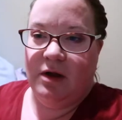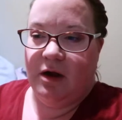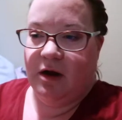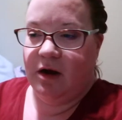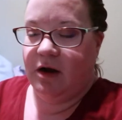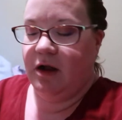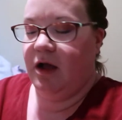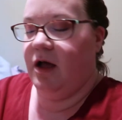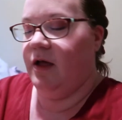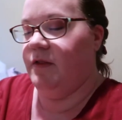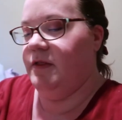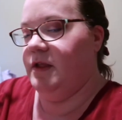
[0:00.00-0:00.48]

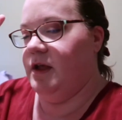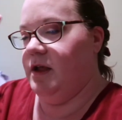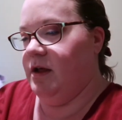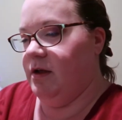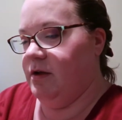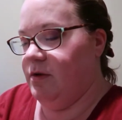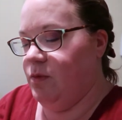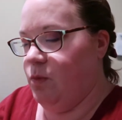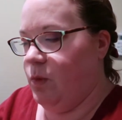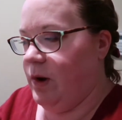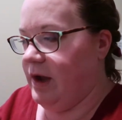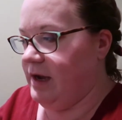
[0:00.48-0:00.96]
uh, on the
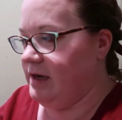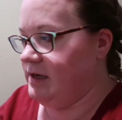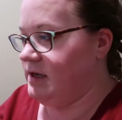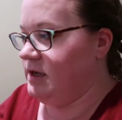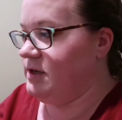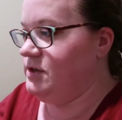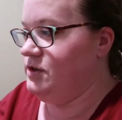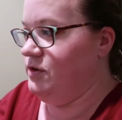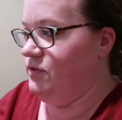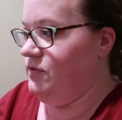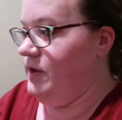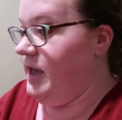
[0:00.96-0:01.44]
white
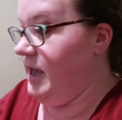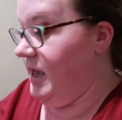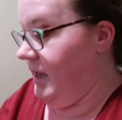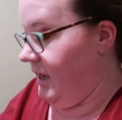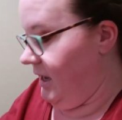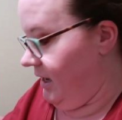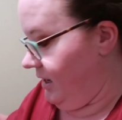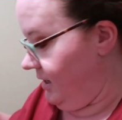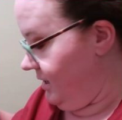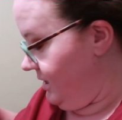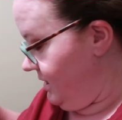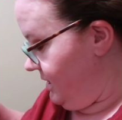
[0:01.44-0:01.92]

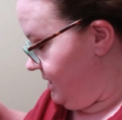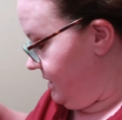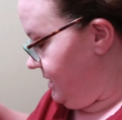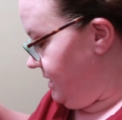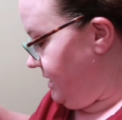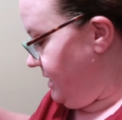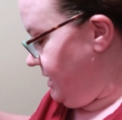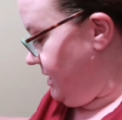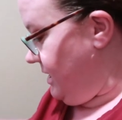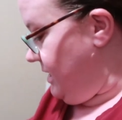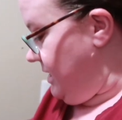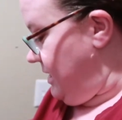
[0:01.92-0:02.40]
duvet
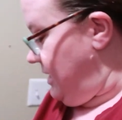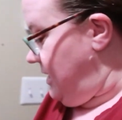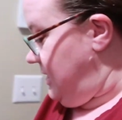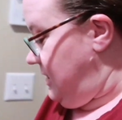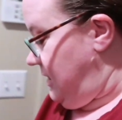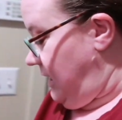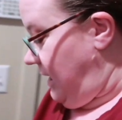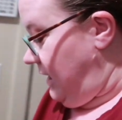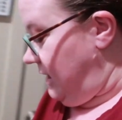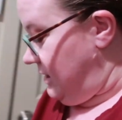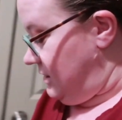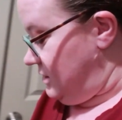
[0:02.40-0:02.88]

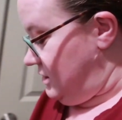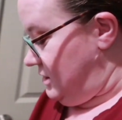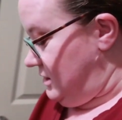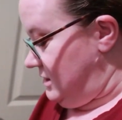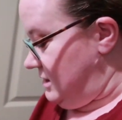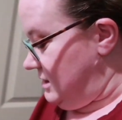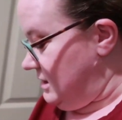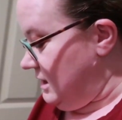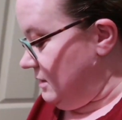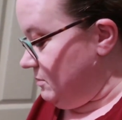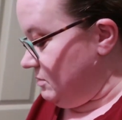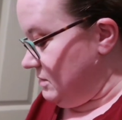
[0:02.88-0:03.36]
that she
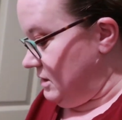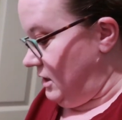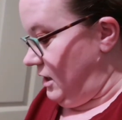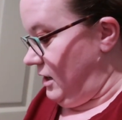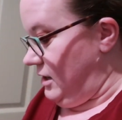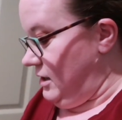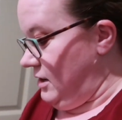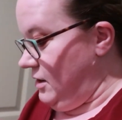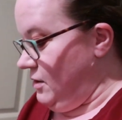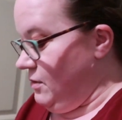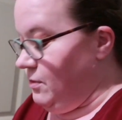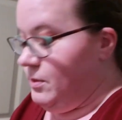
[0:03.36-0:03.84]
sleeps
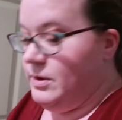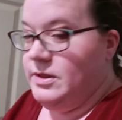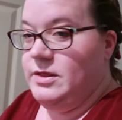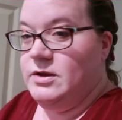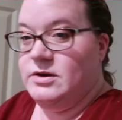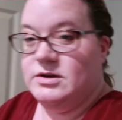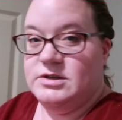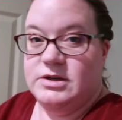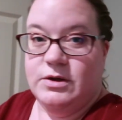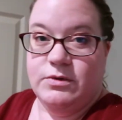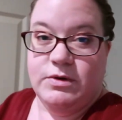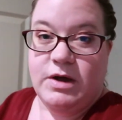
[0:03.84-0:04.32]
on when
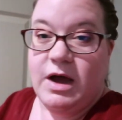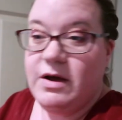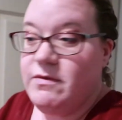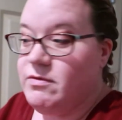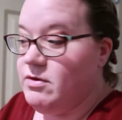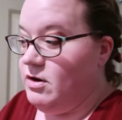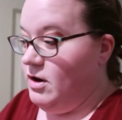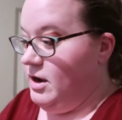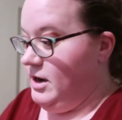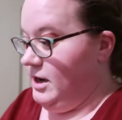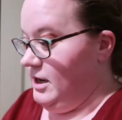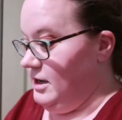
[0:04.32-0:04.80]
there's no
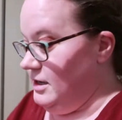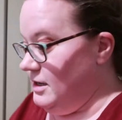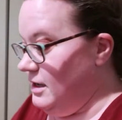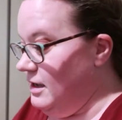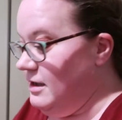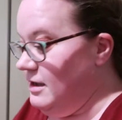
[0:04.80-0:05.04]
cover on it.